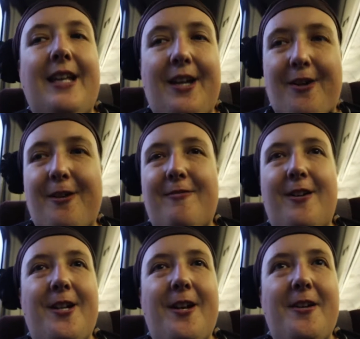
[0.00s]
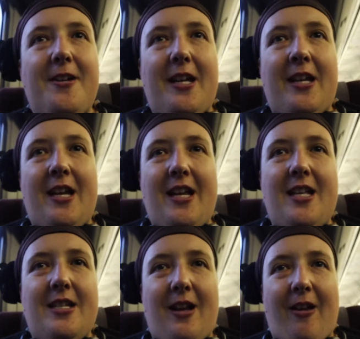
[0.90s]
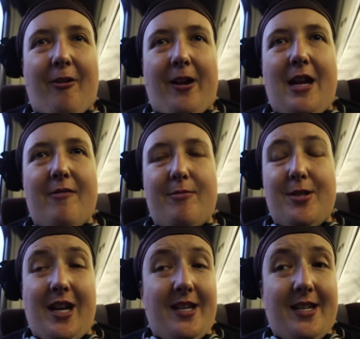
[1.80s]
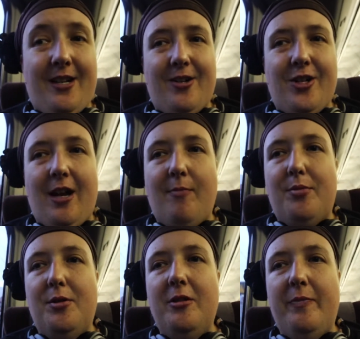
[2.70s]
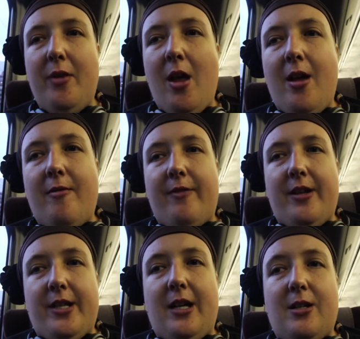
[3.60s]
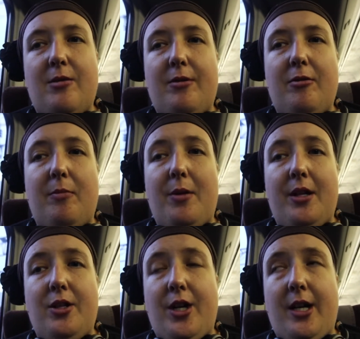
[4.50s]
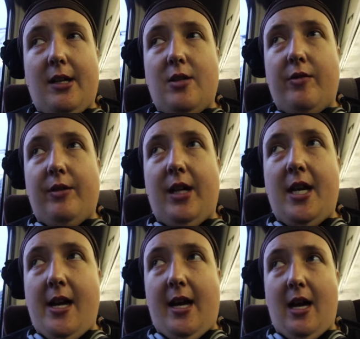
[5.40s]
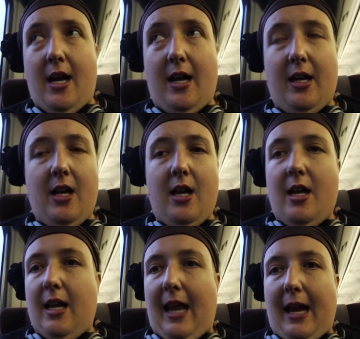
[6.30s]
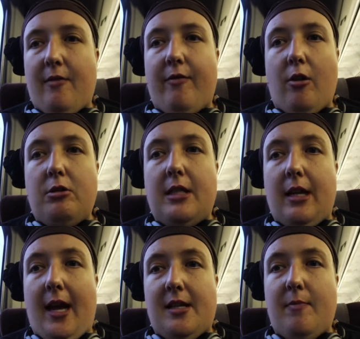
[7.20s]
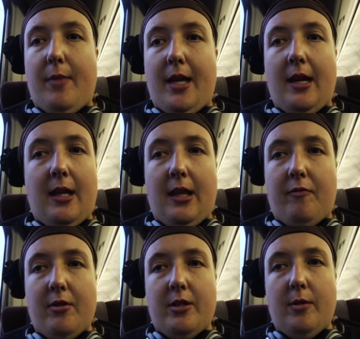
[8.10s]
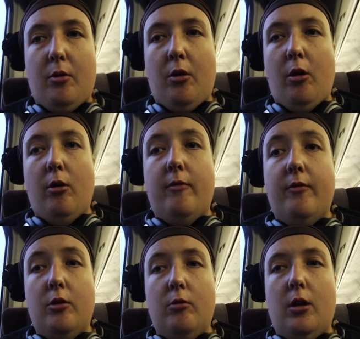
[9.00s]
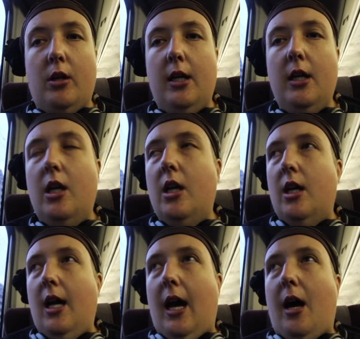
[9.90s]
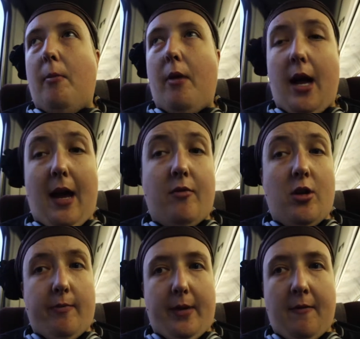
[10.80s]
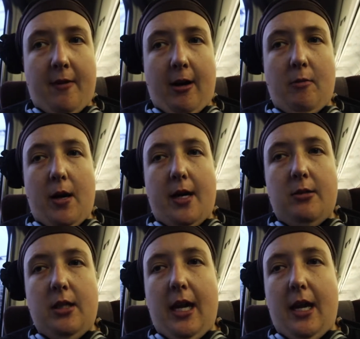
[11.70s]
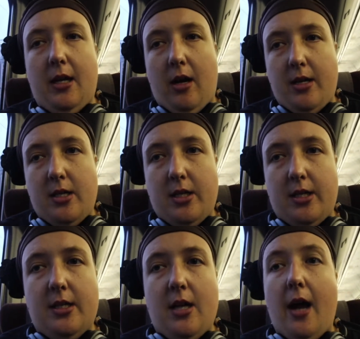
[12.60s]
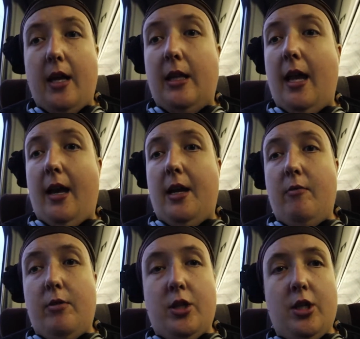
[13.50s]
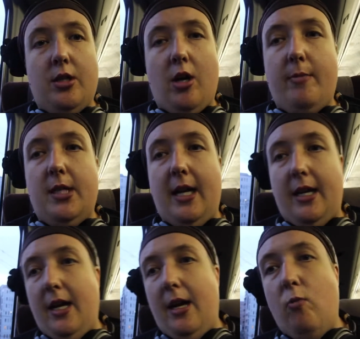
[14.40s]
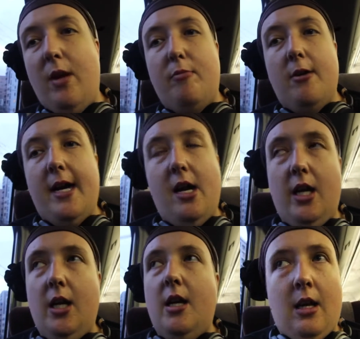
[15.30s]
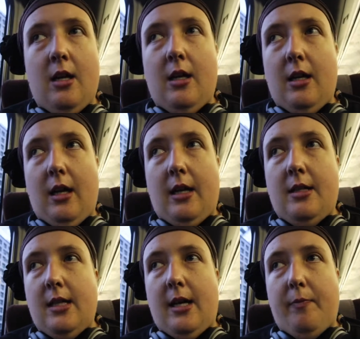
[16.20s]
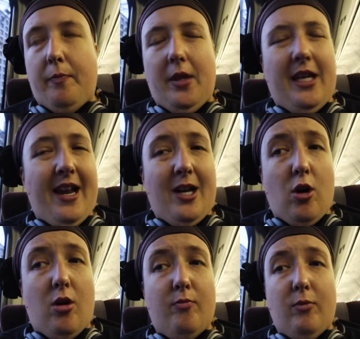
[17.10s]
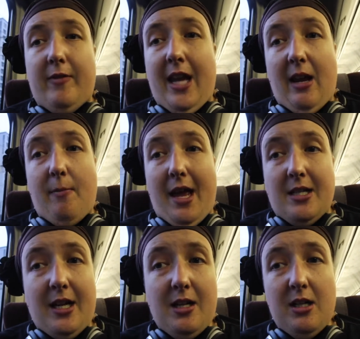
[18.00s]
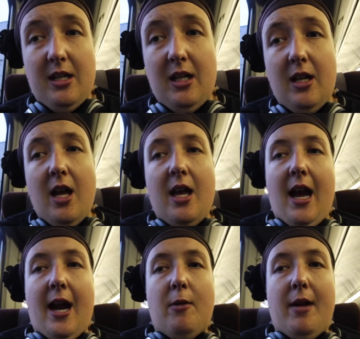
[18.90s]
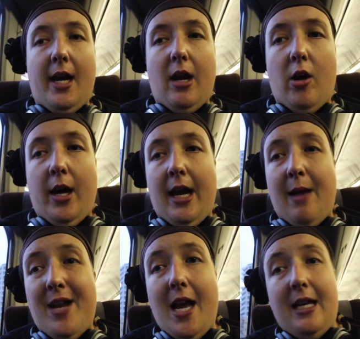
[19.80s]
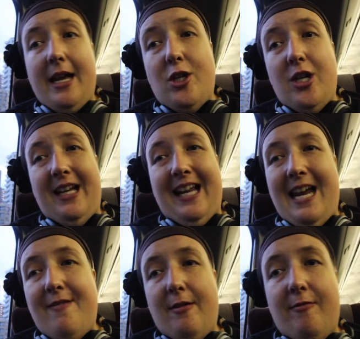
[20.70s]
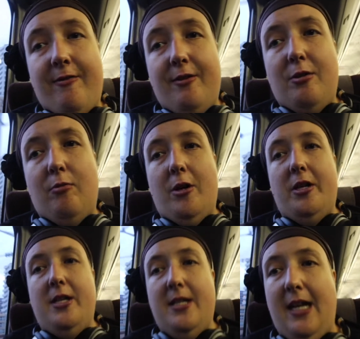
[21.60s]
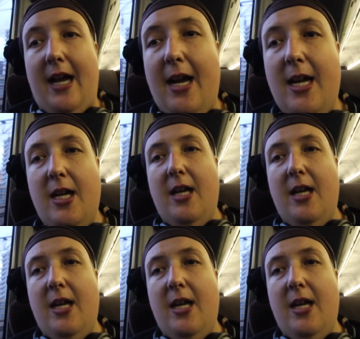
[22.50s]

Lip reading: Kia ora whanau, it is Lauren here from Chasing the Odd Shape Ball. Firstly, I just want to apologise for the lack of vlogs. There hasn't been anything for Sapporo or Fukuoka. I have not been very well, and I just decided that it was just time to take a wee break and getting on with getting better. Anyway, I am now actually leaving Fukuoka today,